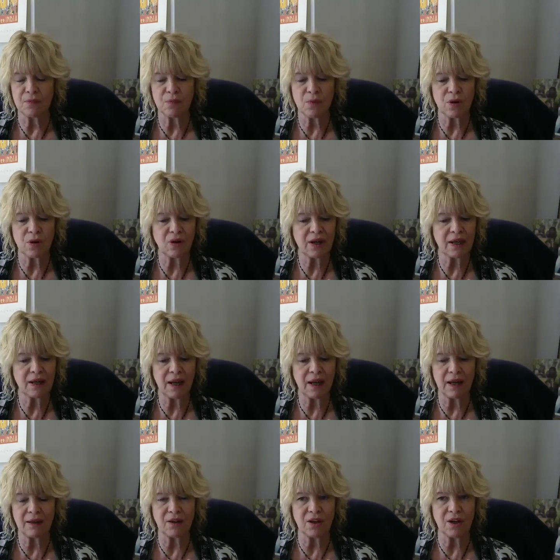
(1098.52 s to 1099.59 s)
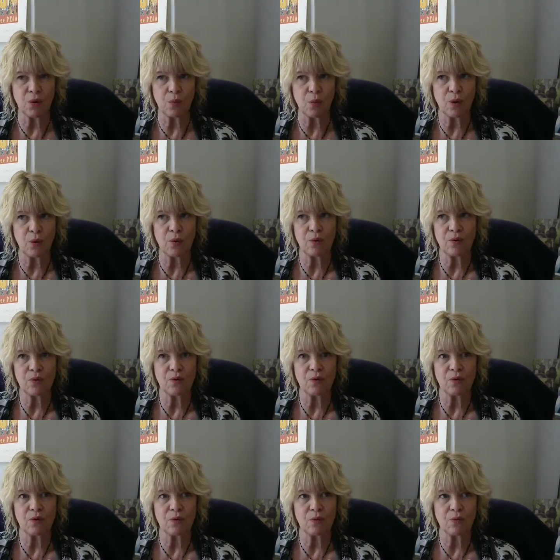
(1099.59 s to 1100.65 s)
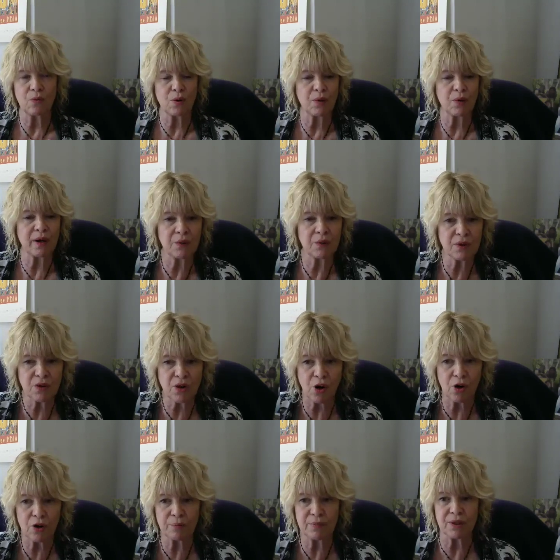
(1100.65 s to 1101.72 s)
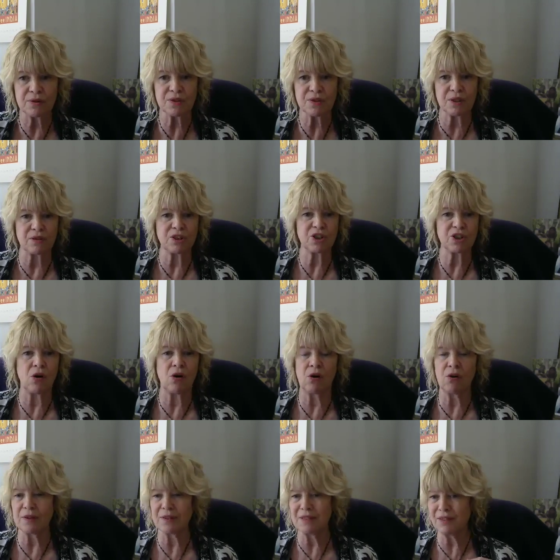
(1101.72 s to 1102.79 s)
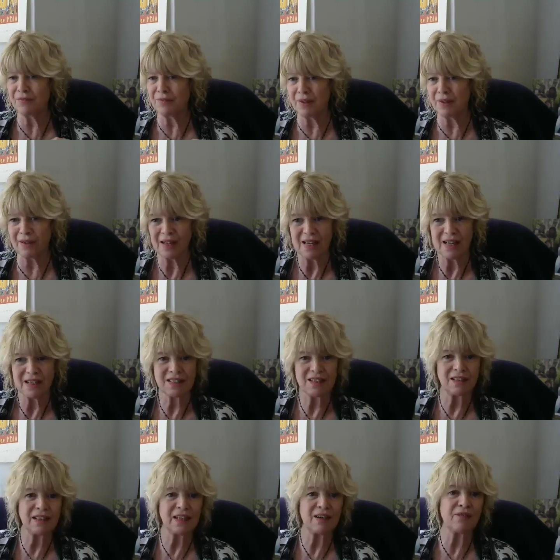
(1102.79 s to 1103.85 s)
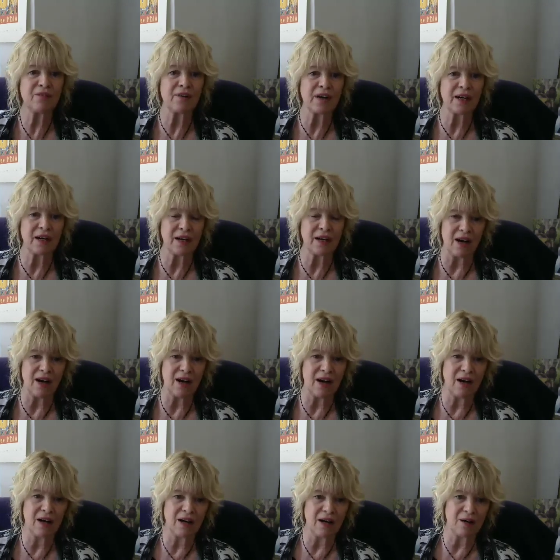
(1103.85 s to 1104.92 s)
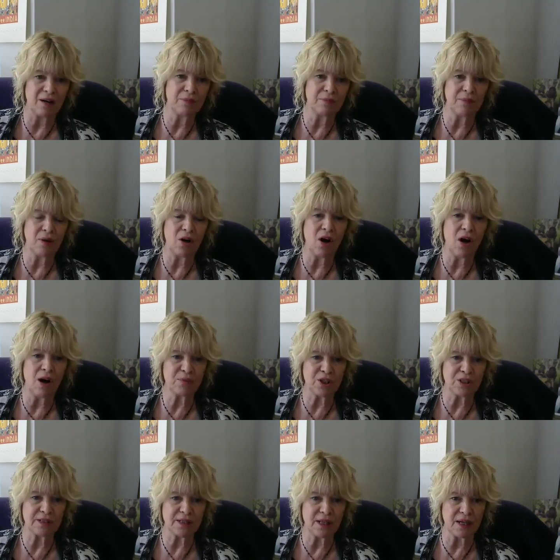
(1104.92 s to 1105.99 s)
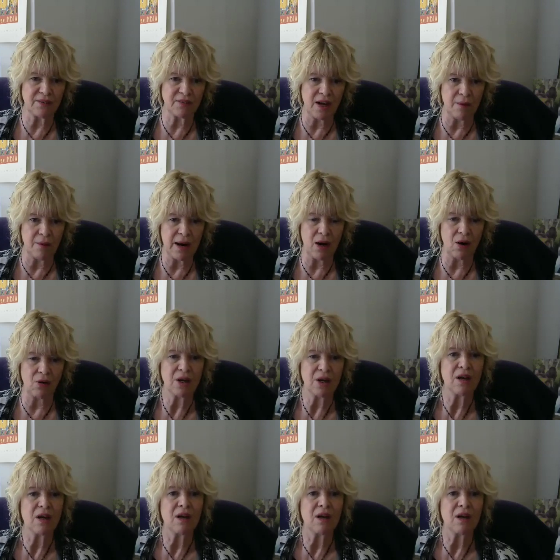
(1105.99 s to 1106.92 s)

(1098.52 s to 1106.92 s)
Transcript: We're looking at, we're working with curb usage, all the different delivery options that have come out.